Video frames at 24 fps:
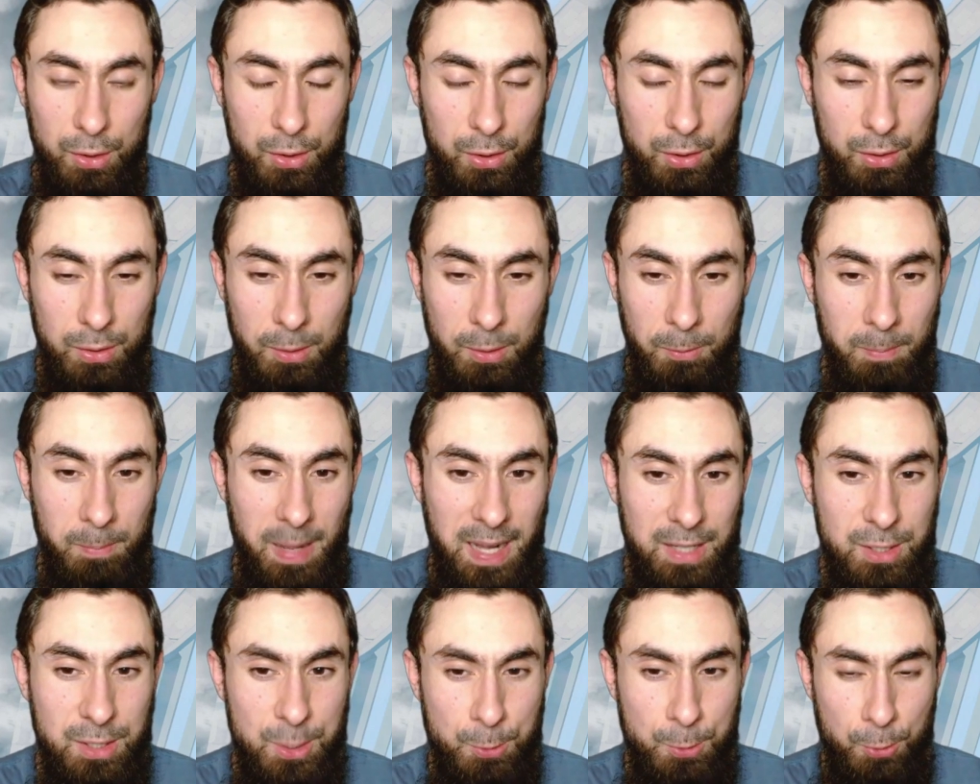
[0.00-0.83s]
the
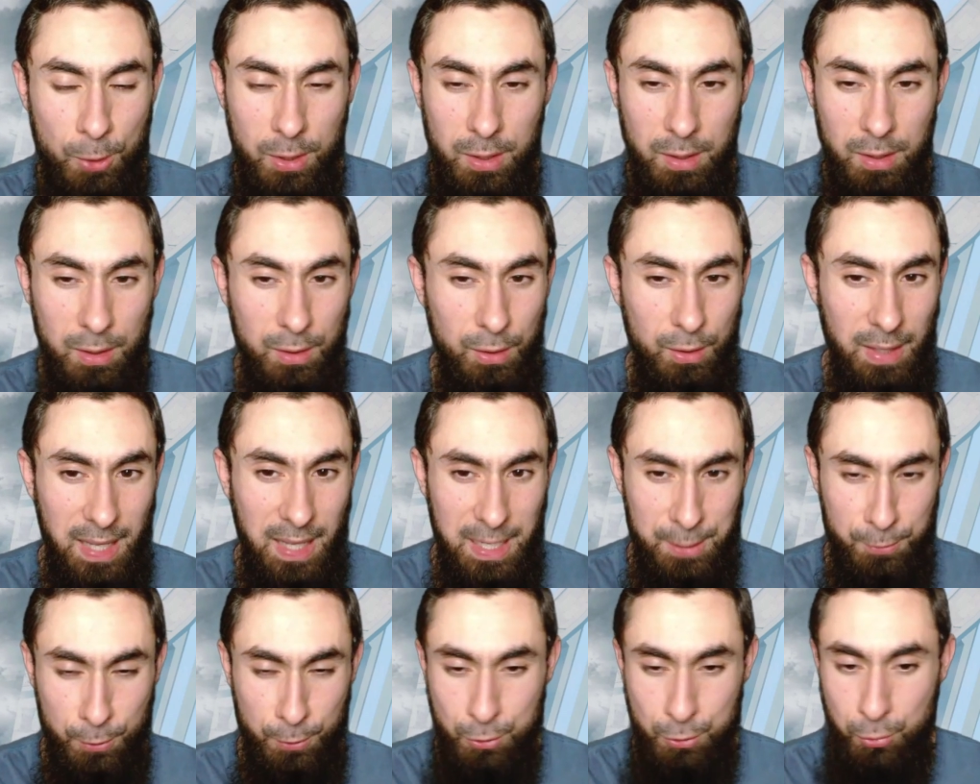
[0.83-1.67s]
match is probably going to
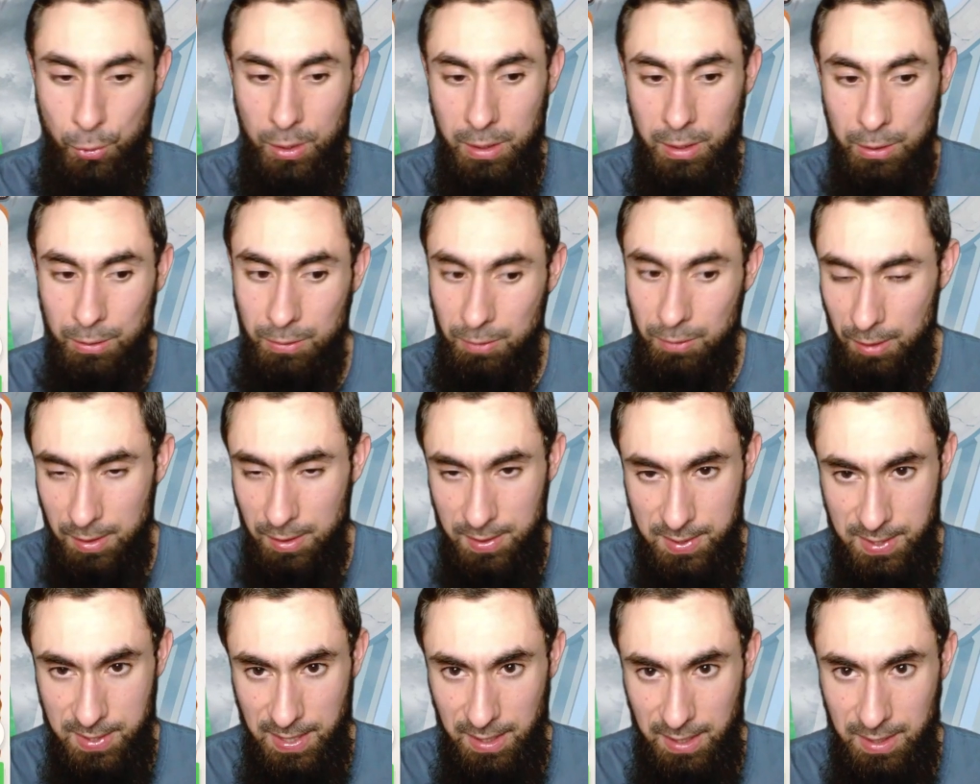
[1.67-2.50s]
last for 20 or
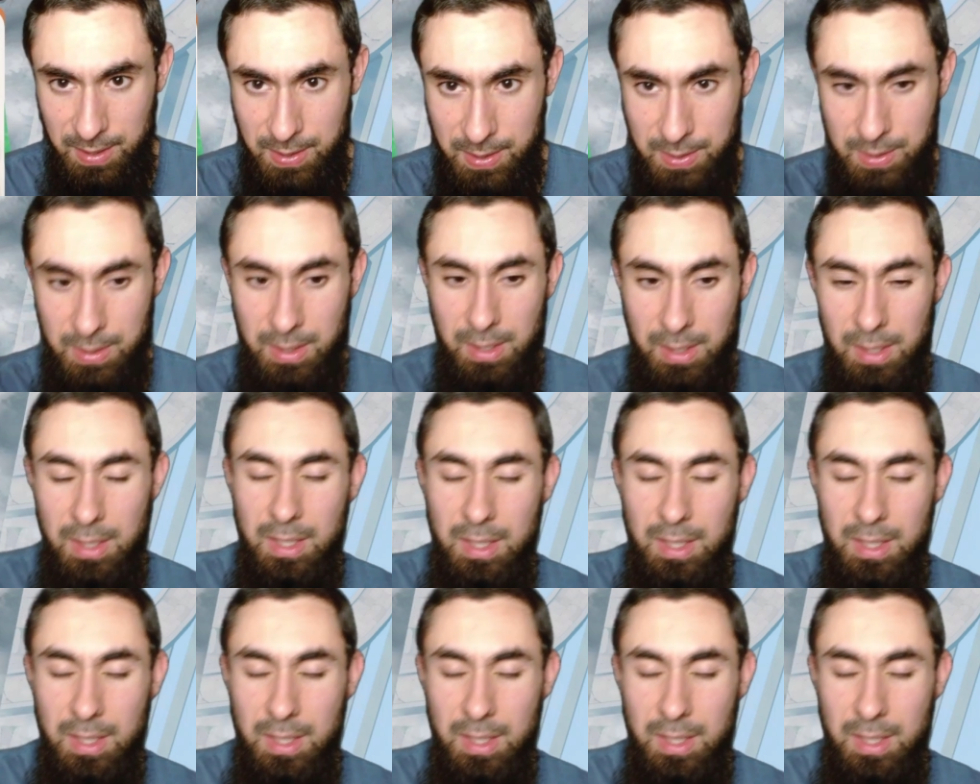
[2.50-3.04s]
30 seconds.